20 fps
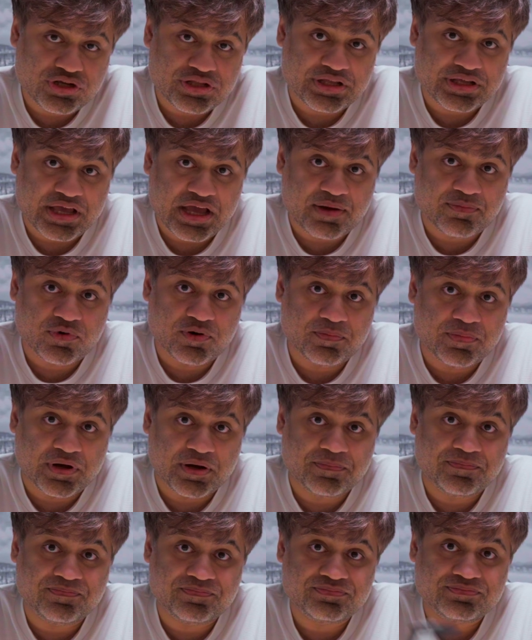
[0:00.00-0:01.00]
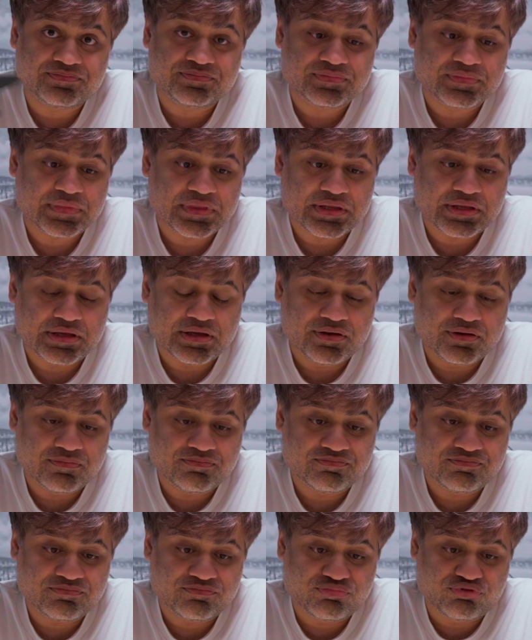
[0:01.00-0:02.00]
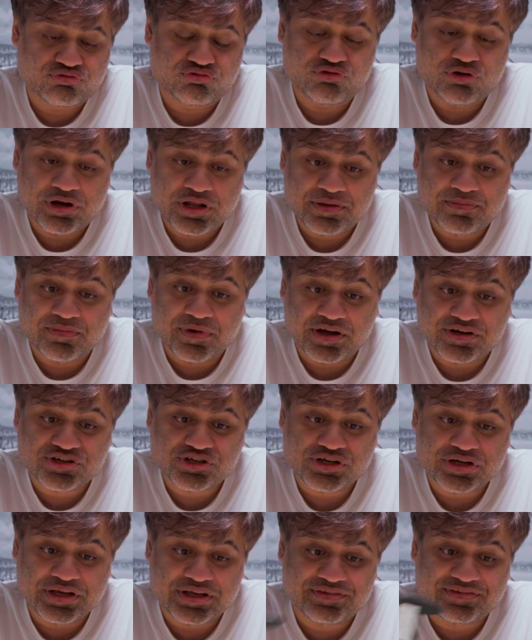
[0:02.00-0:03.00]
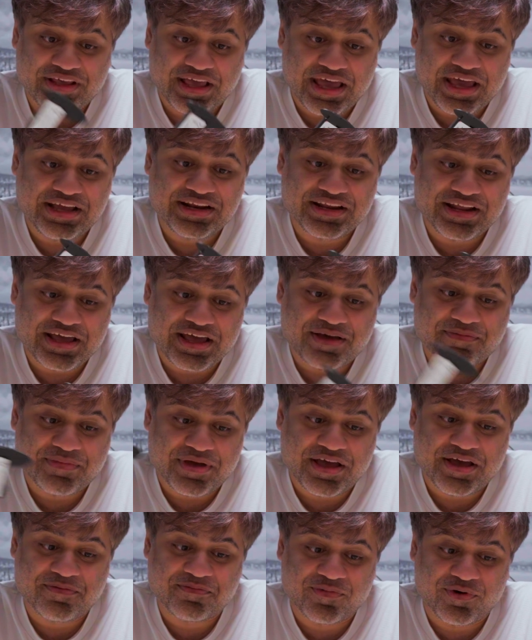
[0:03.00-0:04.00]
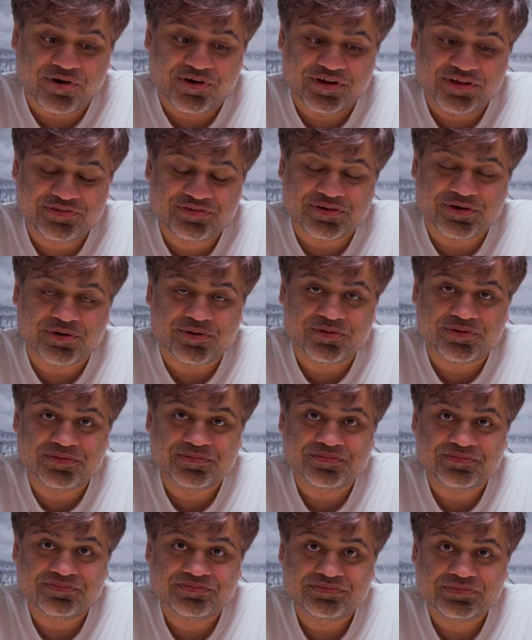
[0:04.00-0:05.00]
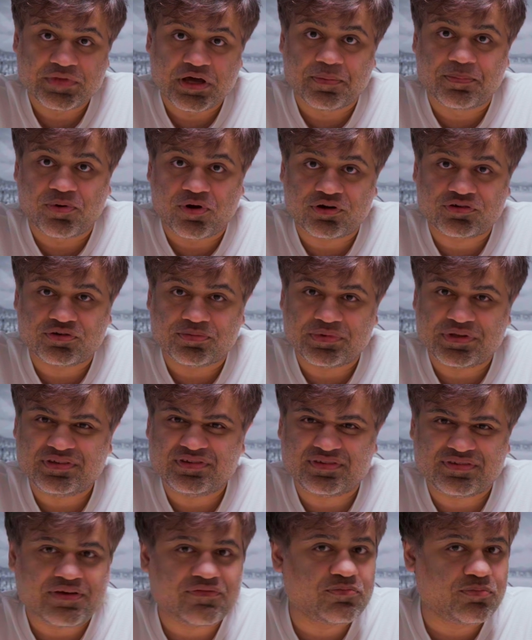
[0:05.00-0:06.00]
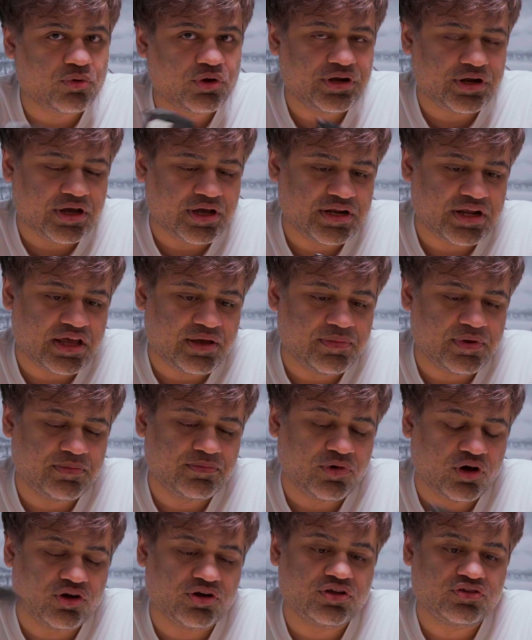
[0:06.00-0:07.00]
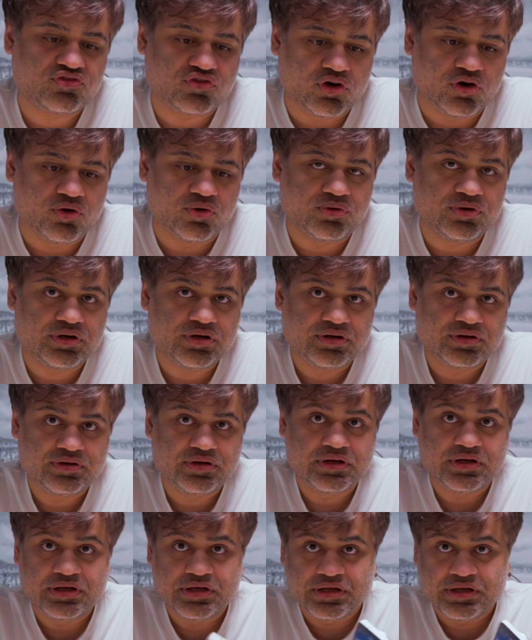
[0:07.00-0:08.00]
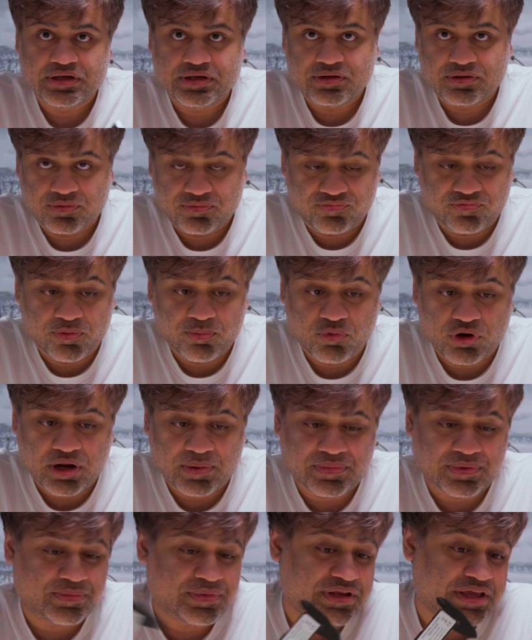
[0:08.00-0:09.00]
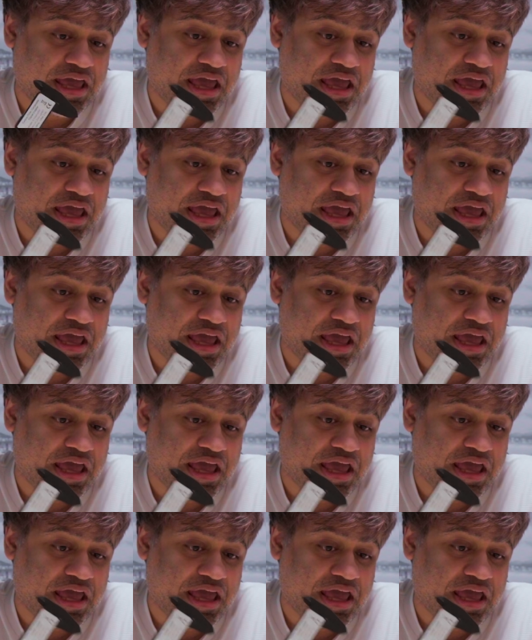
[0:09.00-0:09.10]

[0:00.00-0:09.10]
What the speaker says: the camera bump pretty much is 8 mm on its own, approximately 7.9 mm on its own. From what I'm getting